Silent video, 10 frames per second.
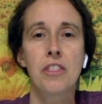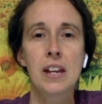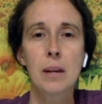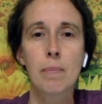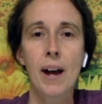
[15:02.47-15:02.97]

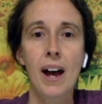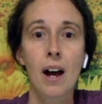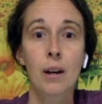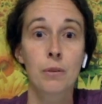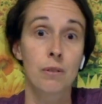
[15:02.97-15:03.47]
Think
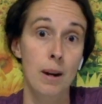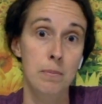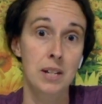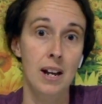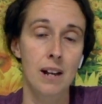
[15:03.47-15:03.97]
about
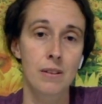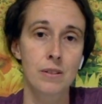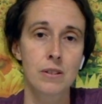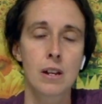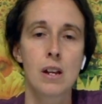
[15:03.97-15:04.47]

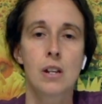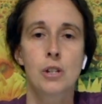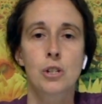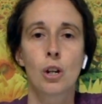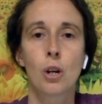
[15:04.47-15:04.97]
reptiles.
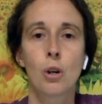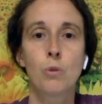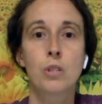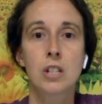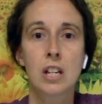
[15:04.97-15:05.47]

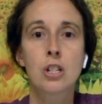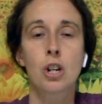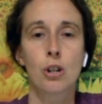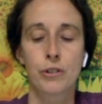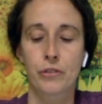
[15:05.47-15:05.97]
So, sea
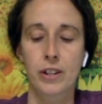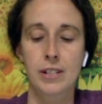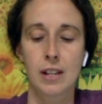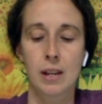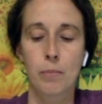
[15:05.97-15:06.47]
turtles, for
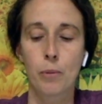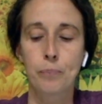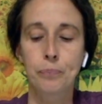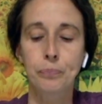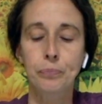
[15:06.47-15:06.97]
example.
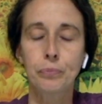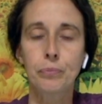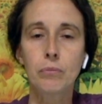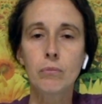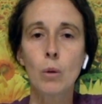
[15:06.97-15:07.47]

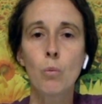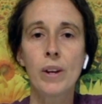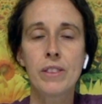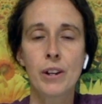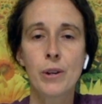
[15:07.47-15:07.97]

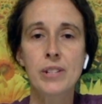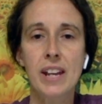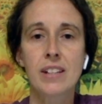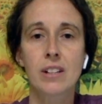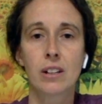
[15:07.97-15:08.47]
When those
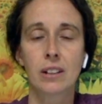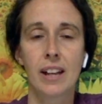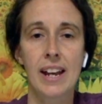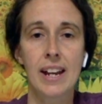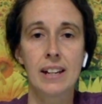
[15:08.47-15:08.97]
eggs are
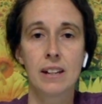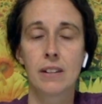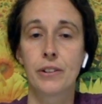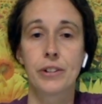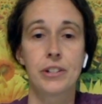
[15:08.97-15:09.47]
laid,
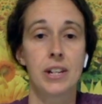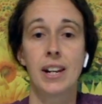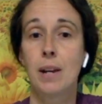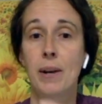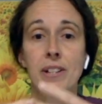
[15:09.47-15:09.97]
their
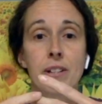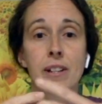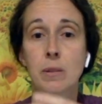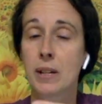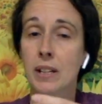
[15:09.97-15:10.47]
DNA puzzle
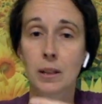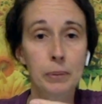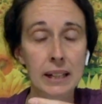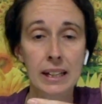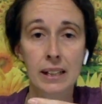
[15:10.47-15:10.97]
has been
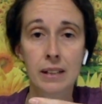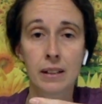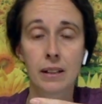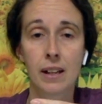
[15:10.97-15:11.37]
completed